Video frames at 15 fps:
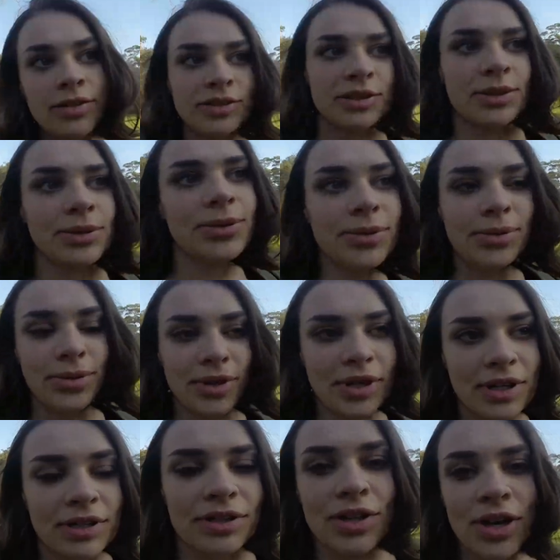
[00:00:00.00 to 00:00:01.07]
So,
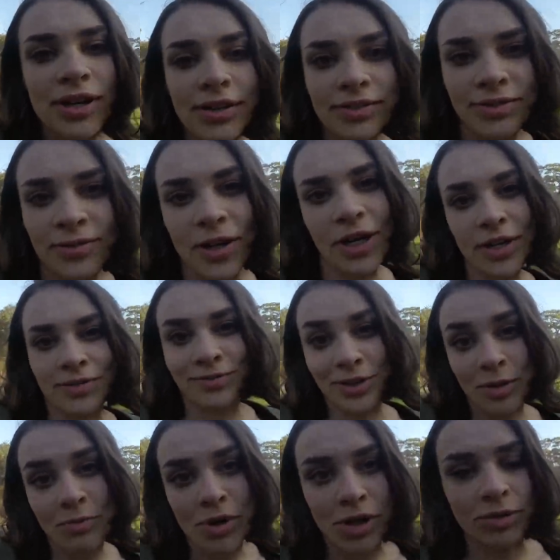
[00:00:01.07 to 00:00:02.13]
not far
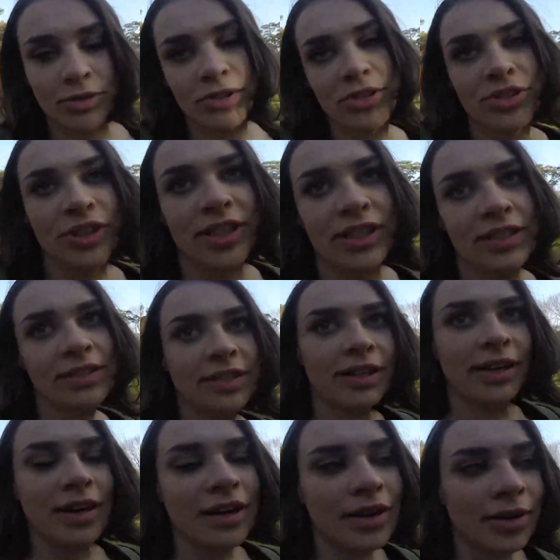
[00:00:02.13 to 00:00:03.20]
from Balwin Street
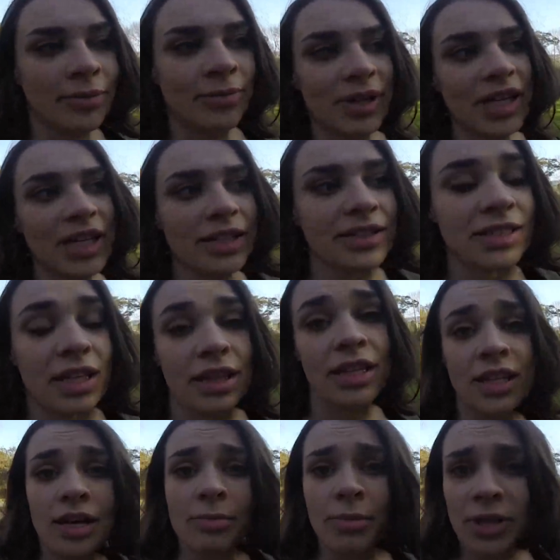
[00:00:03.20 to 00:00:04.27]
is
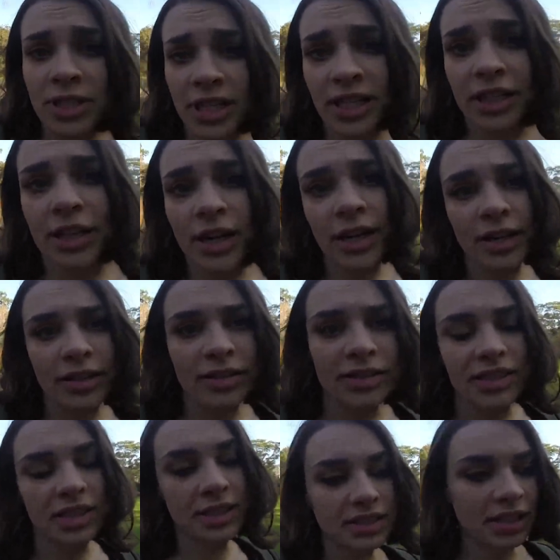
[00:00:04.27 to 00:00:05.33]
the Botanic
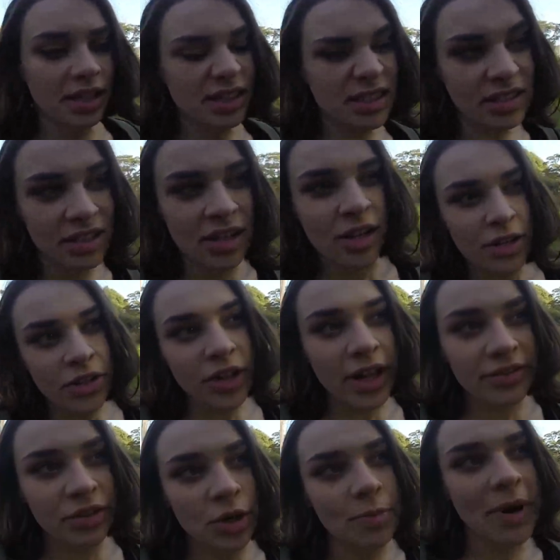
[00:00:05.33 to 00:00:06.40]
Gardens. It's like, you'll
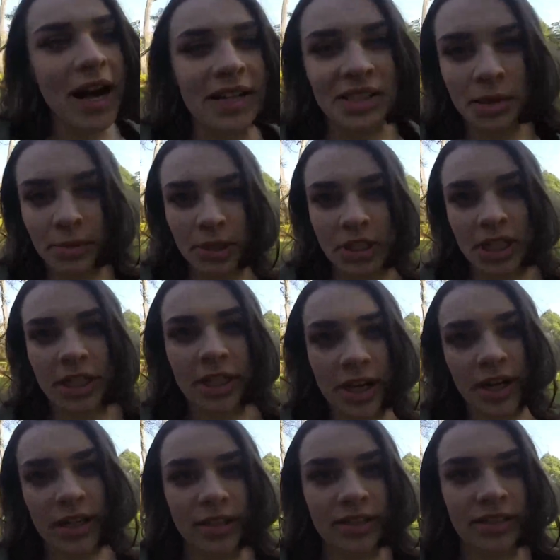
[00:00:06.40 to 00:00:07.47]
have to go past the Botanic
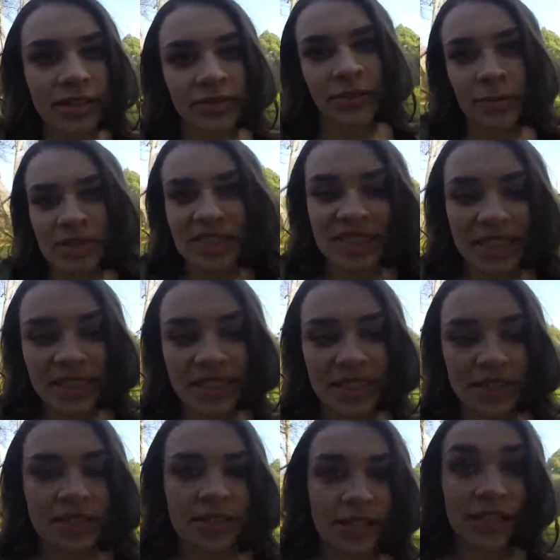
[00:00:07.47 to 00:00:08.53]
Gardens from the city
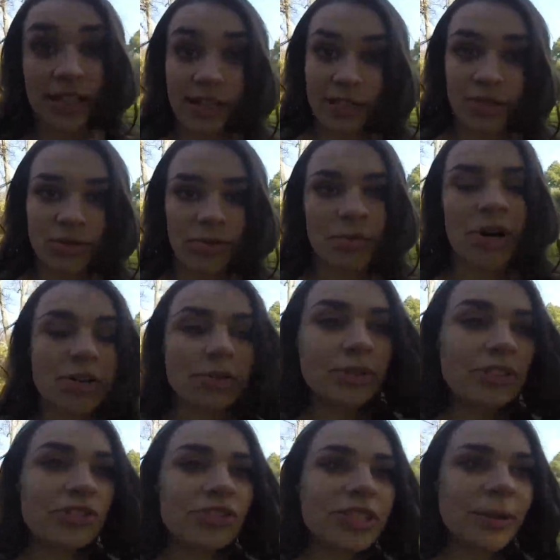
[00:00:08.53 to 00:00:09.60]
center to get out to
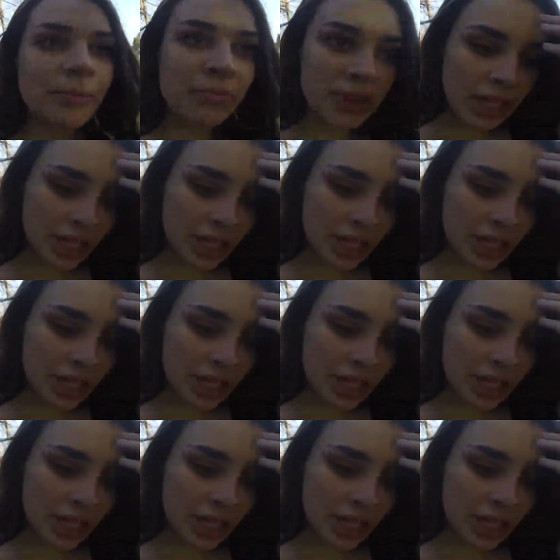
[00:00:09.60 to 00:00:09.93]
Balwin Street.